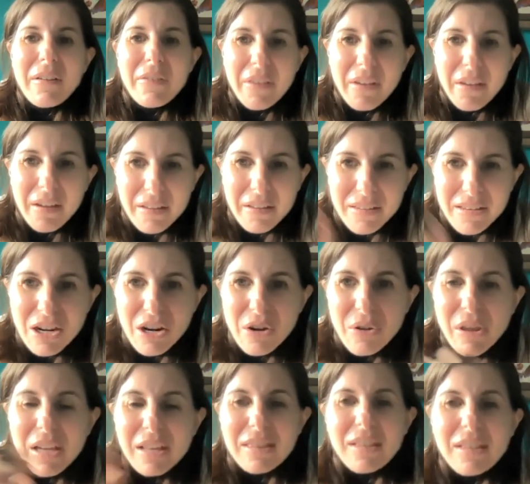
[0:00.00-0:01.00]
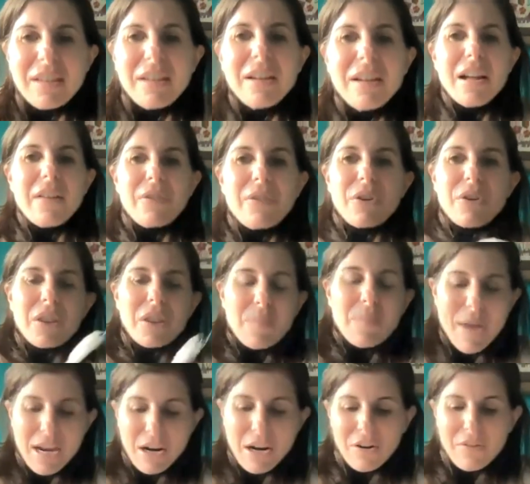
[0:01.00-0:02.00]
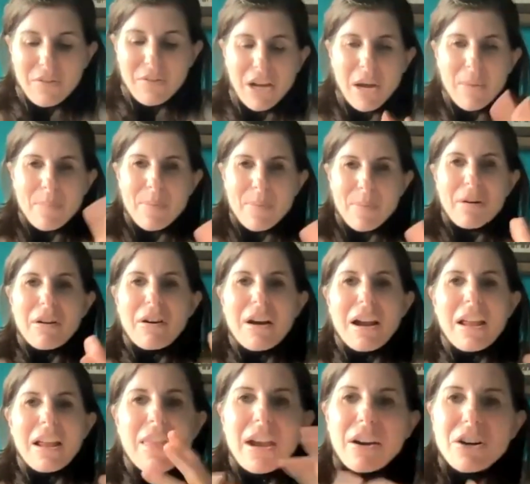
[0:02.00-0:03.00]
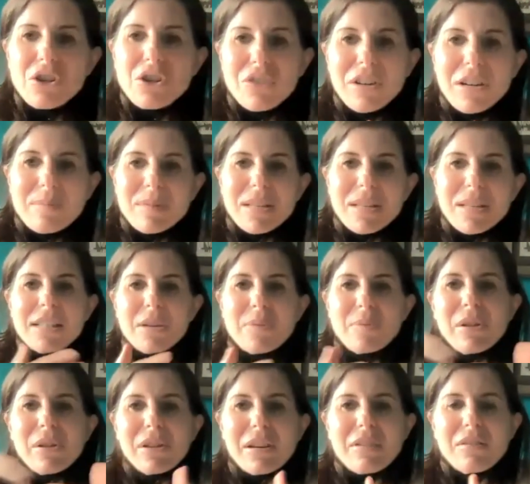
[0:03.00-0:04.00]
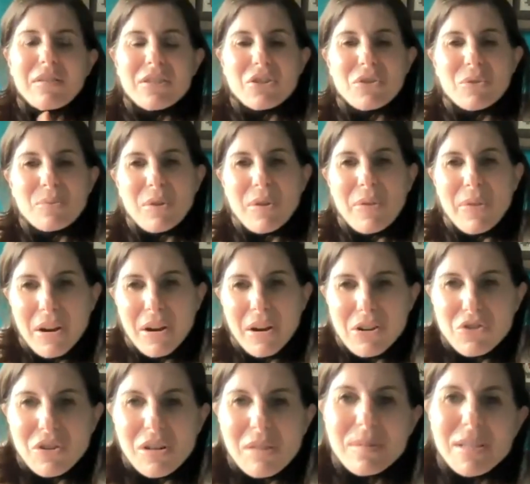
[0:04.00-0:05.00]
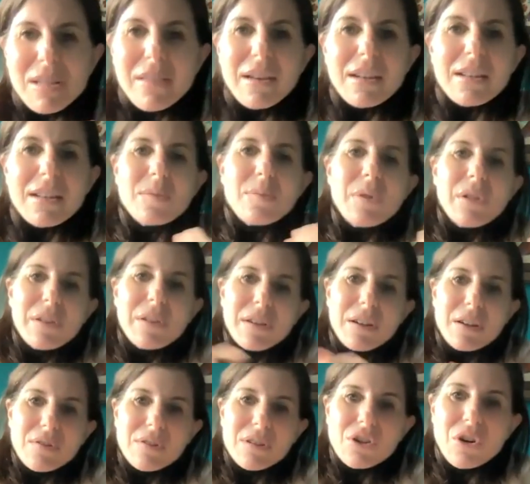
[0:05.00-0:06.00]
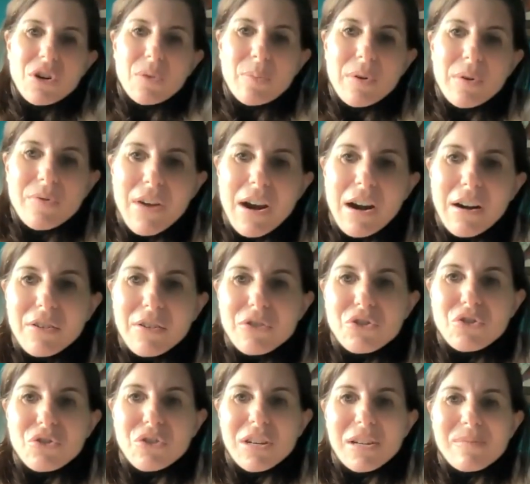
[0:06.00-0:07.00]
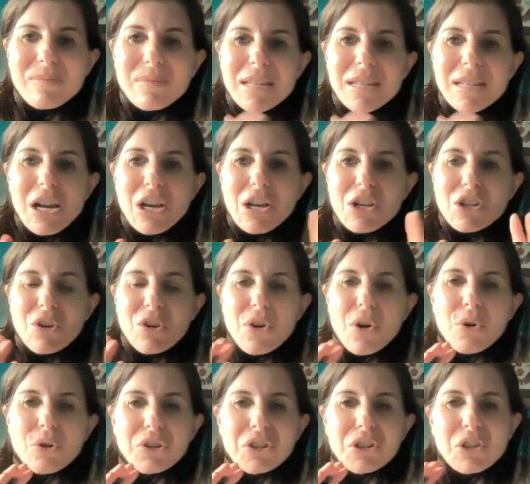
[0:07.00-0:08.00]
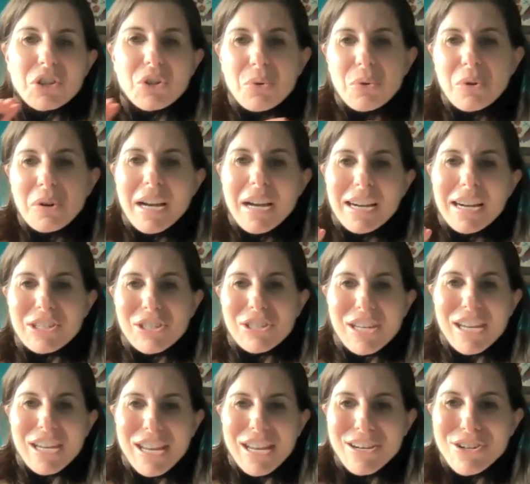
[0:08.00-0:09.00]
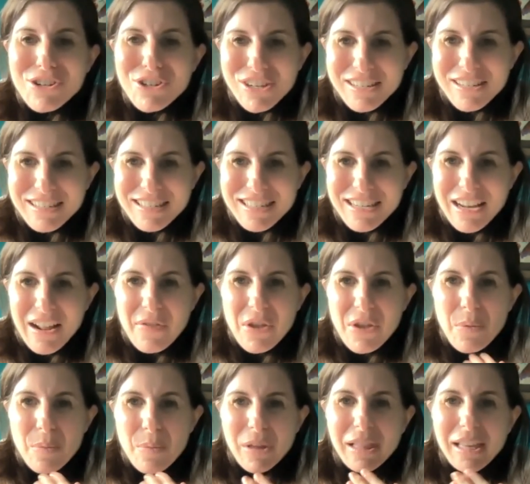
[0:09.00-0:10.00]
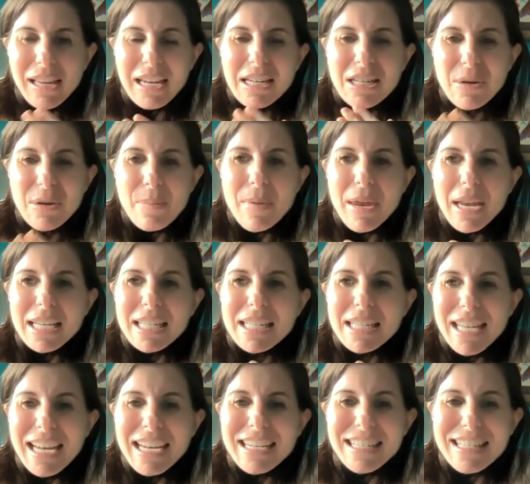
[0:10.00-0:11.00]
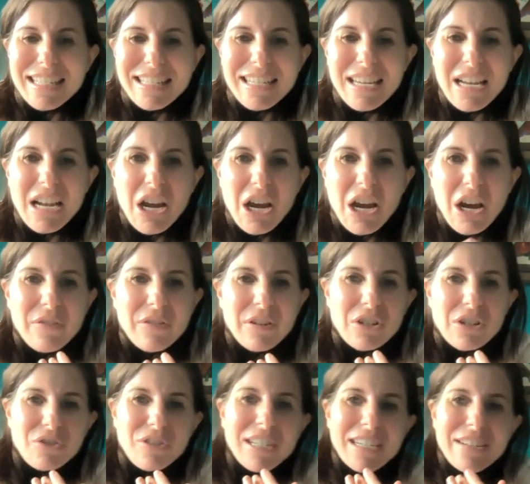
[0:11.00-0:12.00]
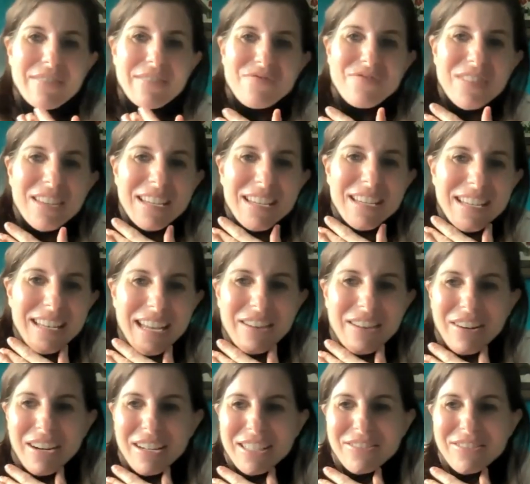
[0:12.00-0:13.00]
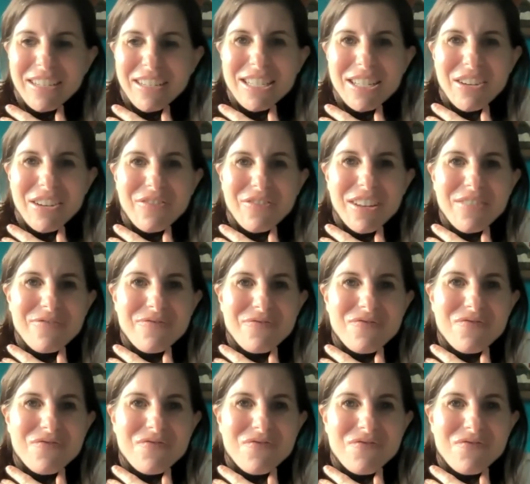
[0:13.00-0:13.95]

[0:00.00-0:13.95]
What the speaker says: and the baker and the cupbearer and their dreams and his ability to interpret their dreams, and then his ability to interpret Pharaoh's dreams. So the whole story actually hinges on the ability to make sense of a dream. Anyone else want to jump in?